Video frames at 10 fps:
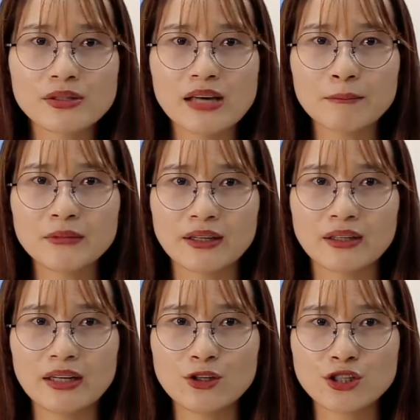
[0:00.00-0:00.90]
some
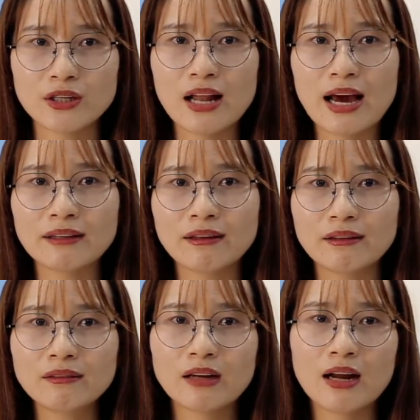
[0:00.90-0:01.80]
decoration
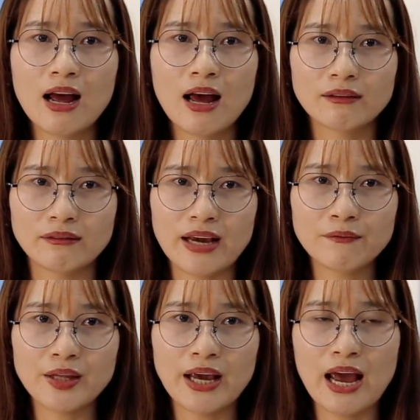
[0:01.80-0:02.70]
lighting. Then
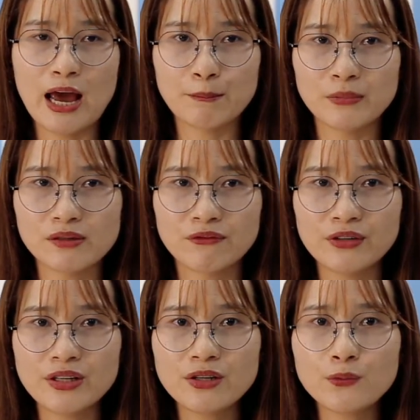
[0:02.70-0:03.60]
atmosphere